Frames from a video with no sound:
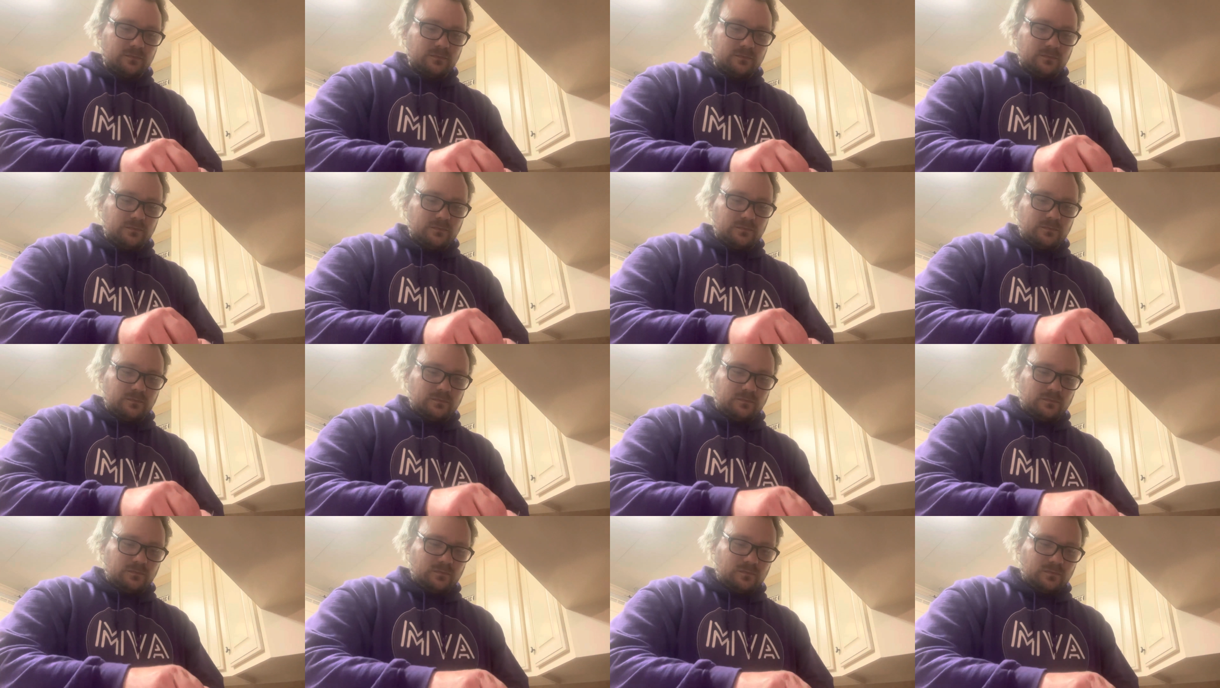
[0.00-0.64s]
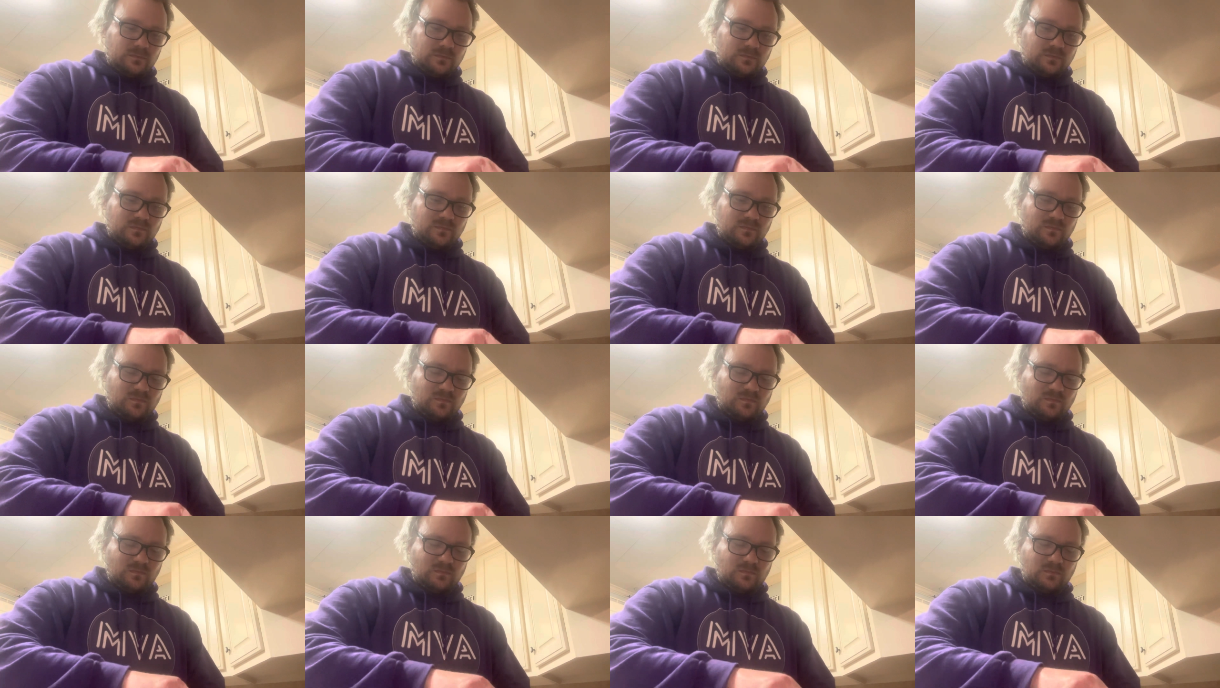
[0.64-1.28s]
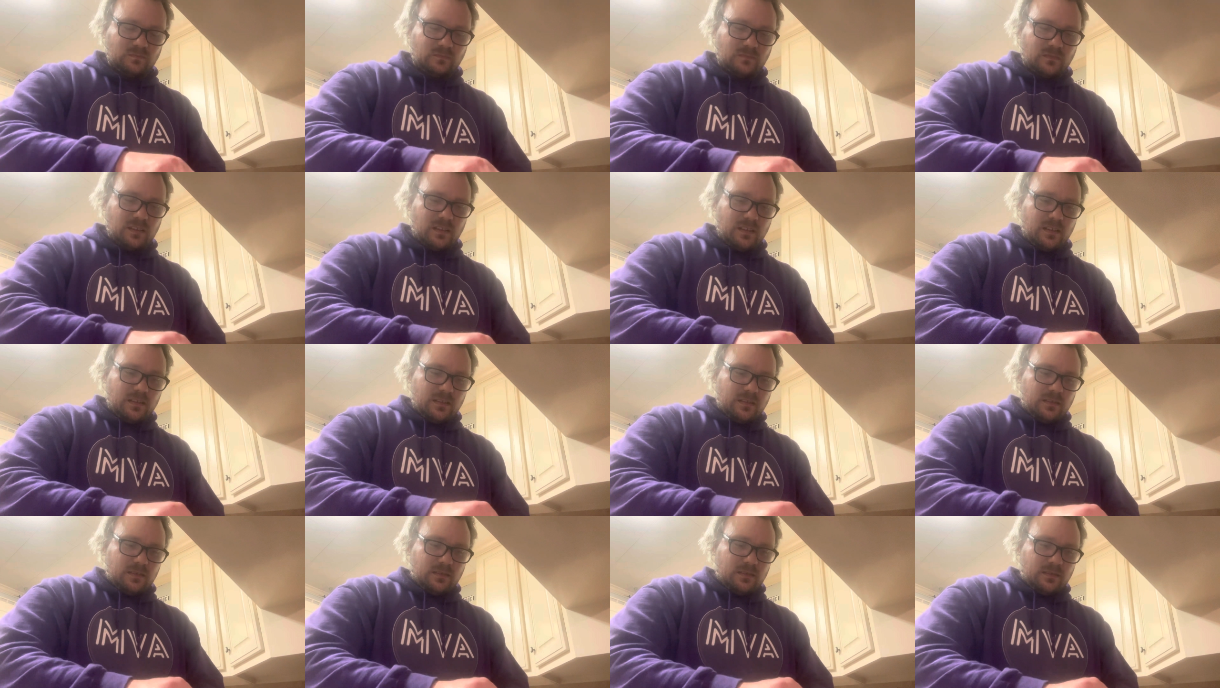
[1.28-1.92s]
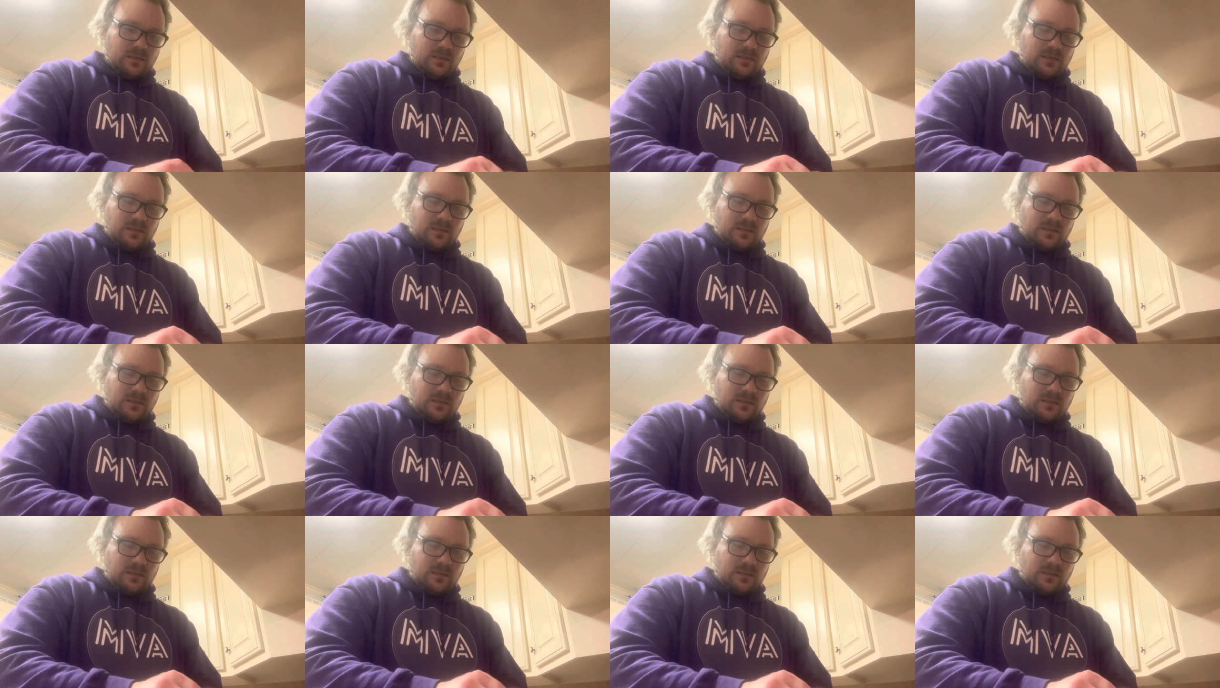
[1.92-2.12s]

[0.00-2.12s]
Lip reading: Nothing is said.